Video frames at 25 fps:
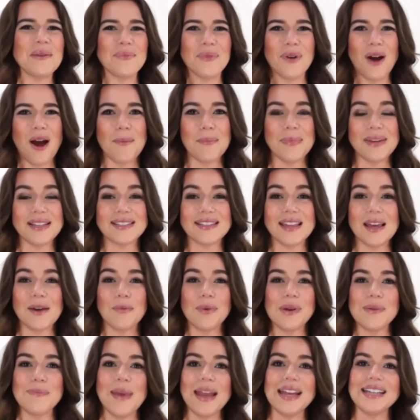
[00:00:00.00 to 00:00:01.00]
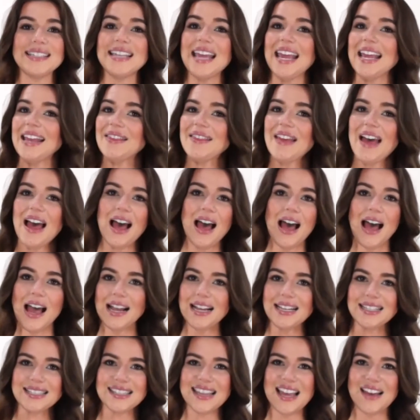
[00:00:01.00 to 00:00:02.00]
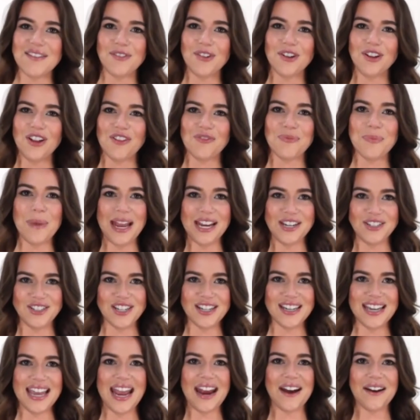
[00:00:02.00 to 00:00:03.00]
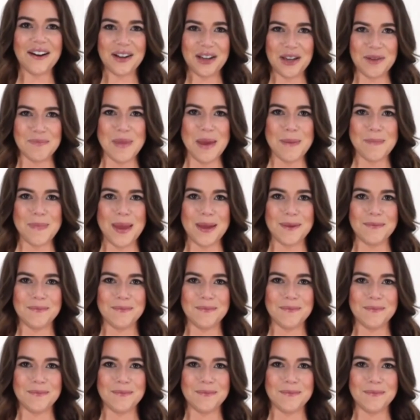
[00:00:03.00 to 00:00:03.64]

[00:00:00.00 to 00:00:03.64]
is admitting a problem. This means that this year we